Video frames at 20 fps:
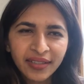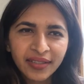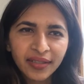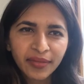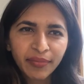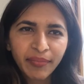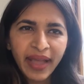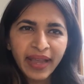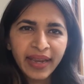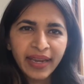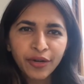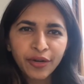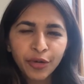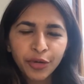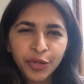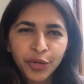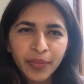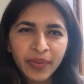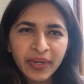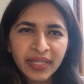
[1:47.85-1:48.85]
back in
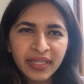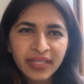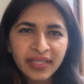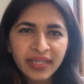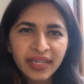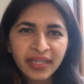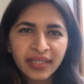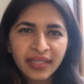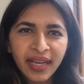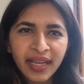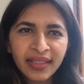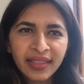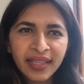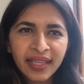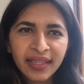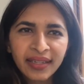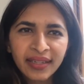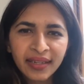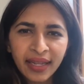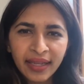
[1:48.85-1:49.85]
October, and
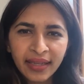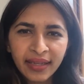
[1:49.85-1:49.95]
then